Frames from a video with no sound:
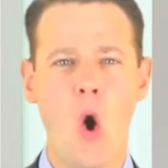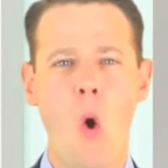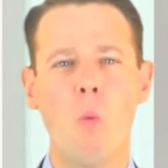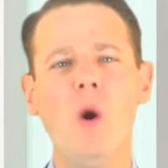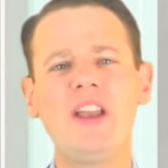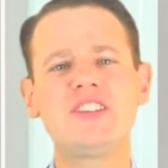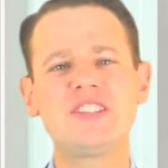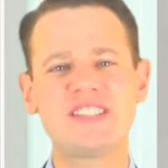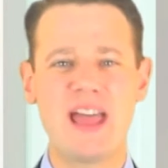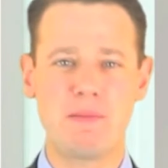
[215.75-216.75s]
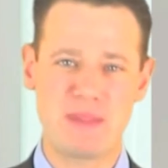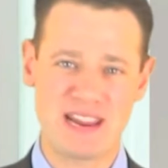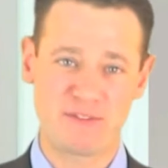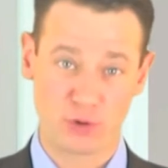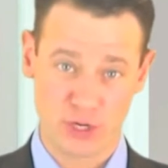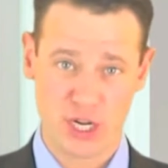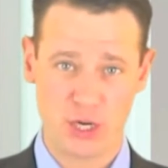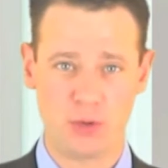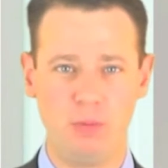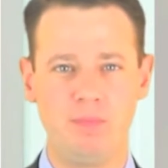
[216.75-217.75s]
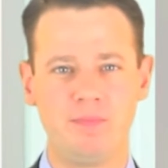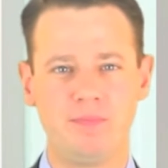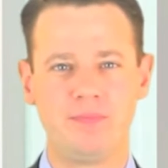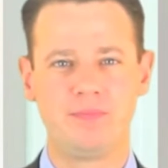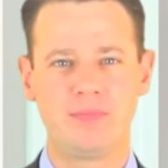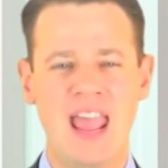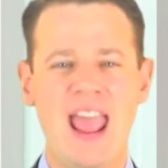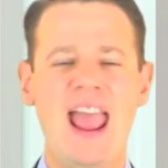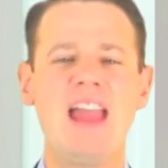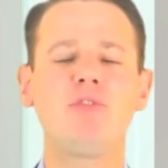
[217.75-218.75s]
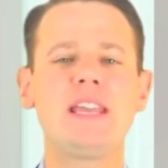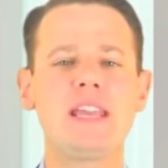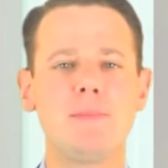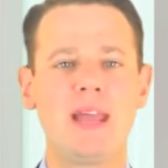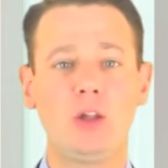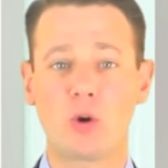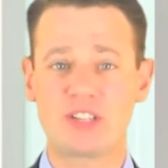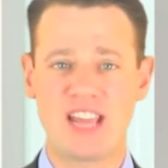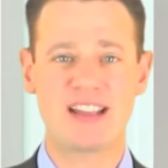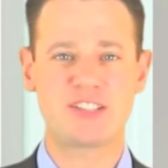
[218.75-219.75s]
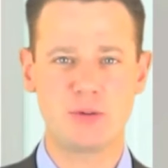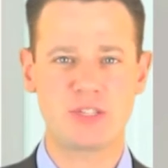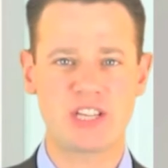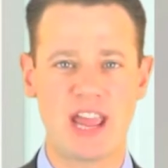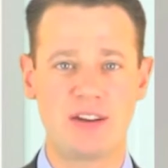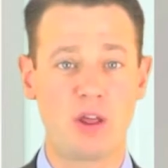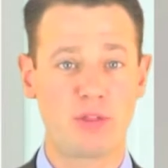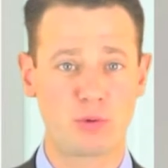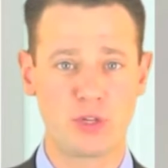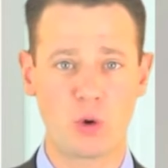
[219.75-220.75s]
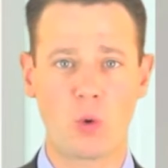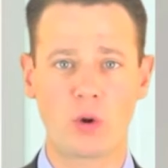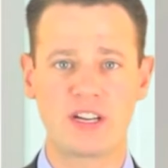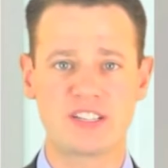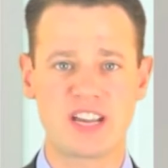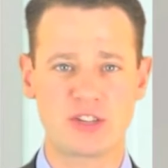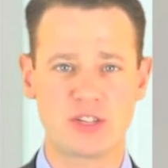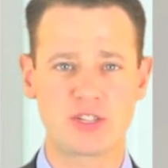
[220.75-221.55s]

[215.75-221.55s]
What does that mean for you? Every email or text you send through your organization's